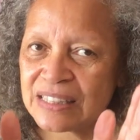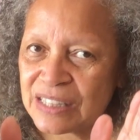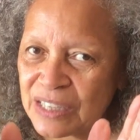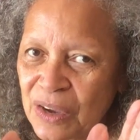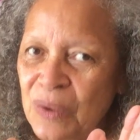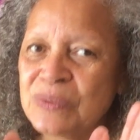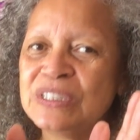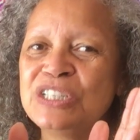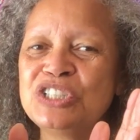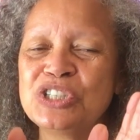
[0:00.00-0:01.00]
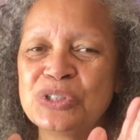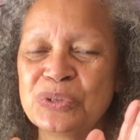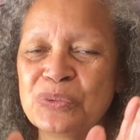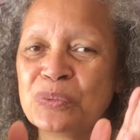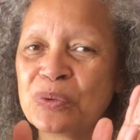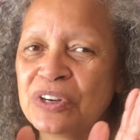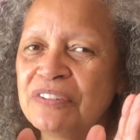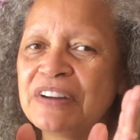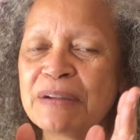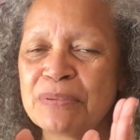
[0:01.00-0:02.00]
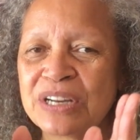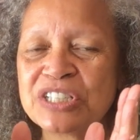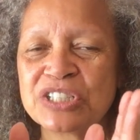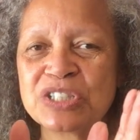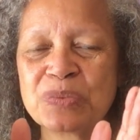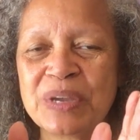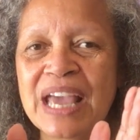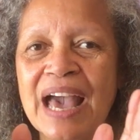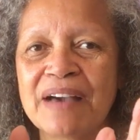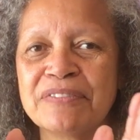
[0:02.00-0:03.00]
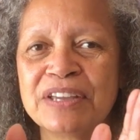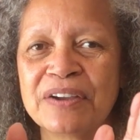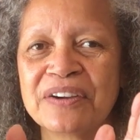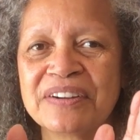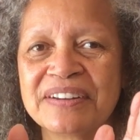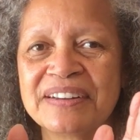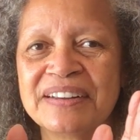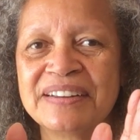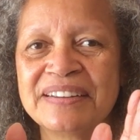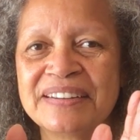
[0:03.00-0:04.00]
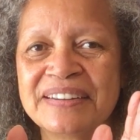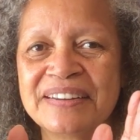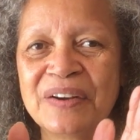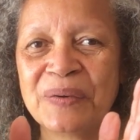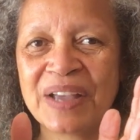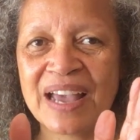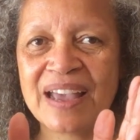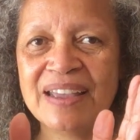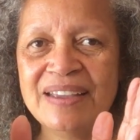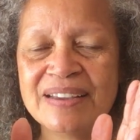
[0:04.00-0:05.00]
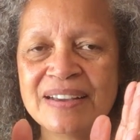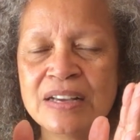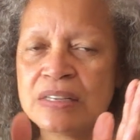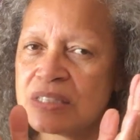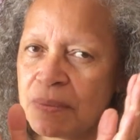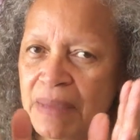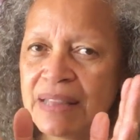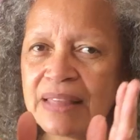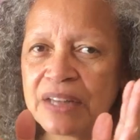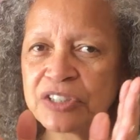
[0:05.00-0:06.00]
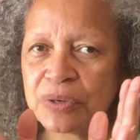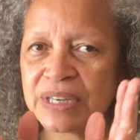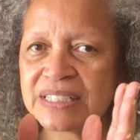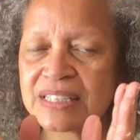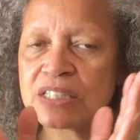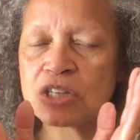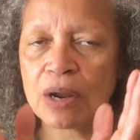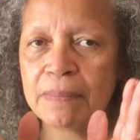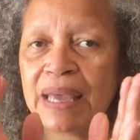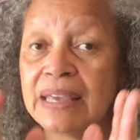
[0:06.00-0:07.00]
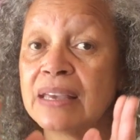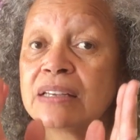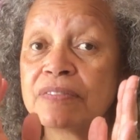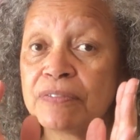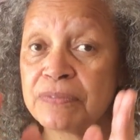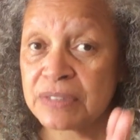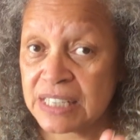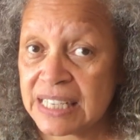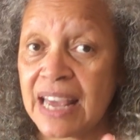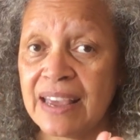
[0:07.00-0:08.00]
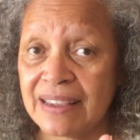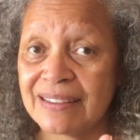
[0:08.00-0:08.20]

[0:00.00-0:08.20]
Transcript: The only two real vibrations we have here. Okay? So make that choice and start making it today.